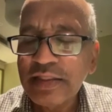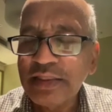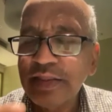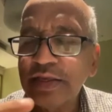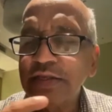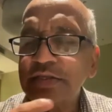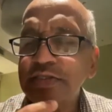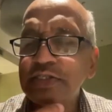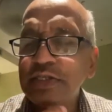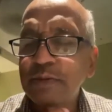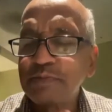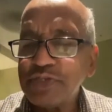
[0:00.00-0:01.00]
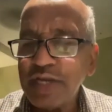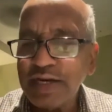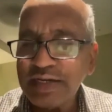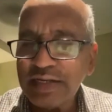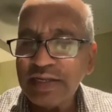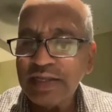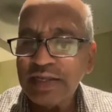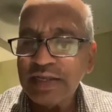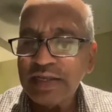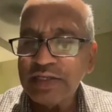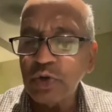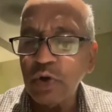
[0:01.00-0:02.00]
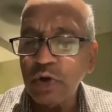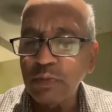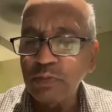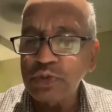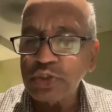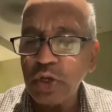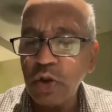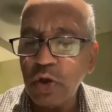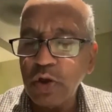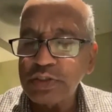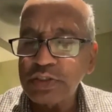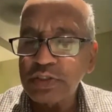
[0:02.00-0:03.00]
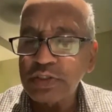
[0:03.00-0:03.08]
The subject is almost lost.